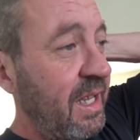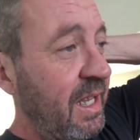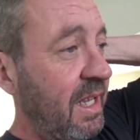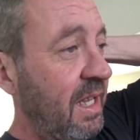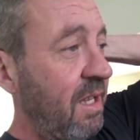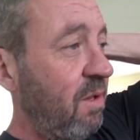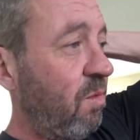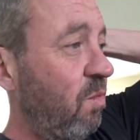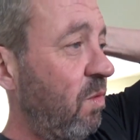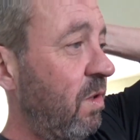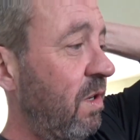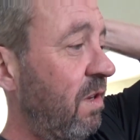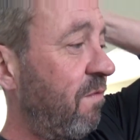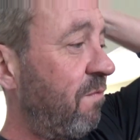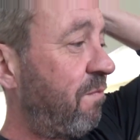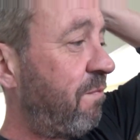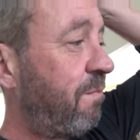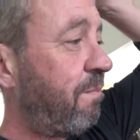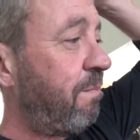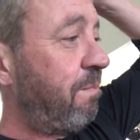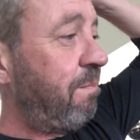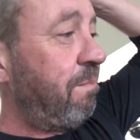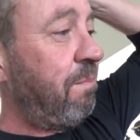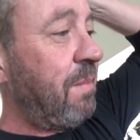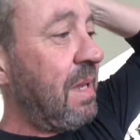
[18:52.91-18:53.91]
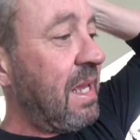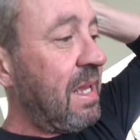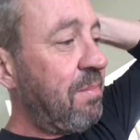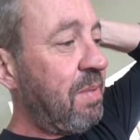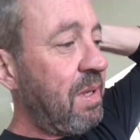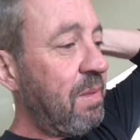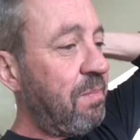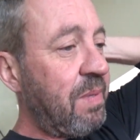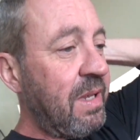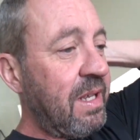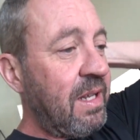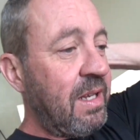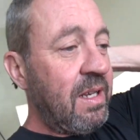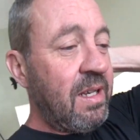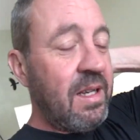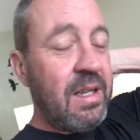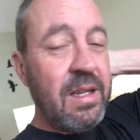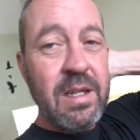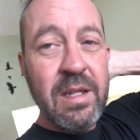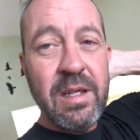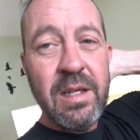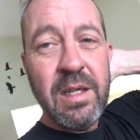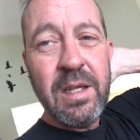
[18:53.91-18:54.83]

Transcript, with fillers: it would have maybe been